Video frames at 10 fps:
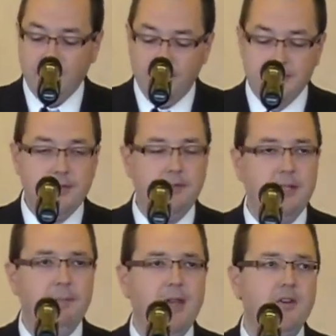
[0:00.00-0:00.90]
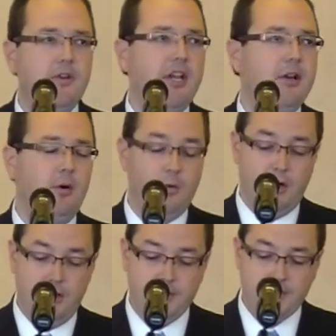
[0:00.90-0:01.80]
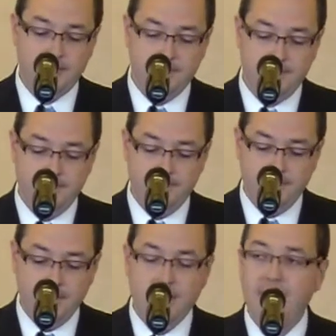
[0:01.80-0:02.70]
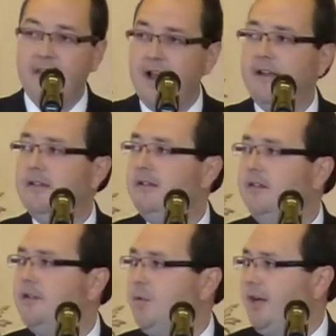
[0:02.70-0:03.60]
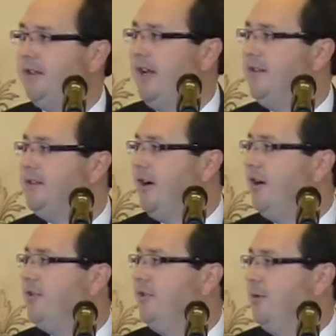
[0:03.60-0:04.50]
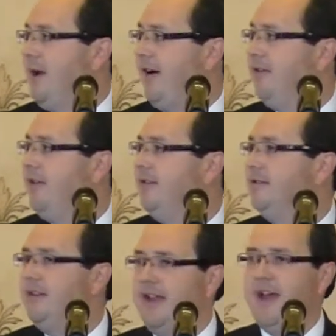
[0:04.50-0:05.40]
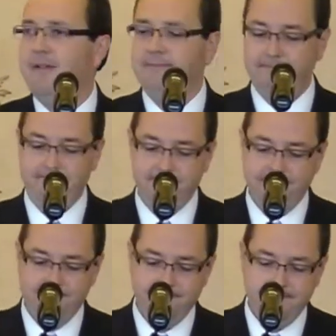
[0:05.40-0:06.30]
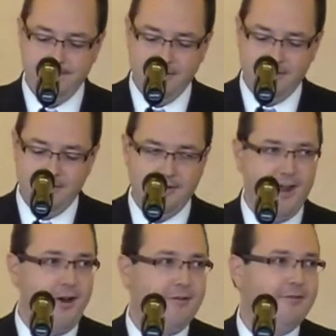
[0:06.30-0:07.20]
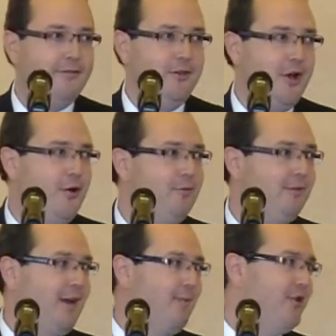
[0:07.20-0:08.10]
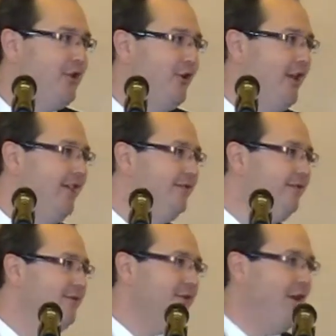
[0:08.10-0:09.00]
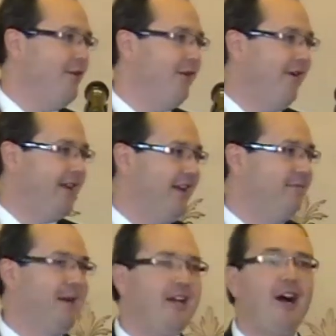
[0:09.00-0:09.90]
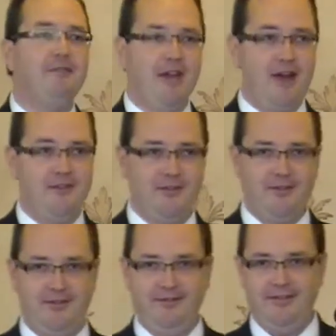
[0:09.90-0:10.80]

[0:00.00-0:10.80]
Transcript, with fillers: constantly penetrating our walls. And that is what I'd like to talk to you about today. Now, you know that I'm an attorney, so I've got to give my caveats.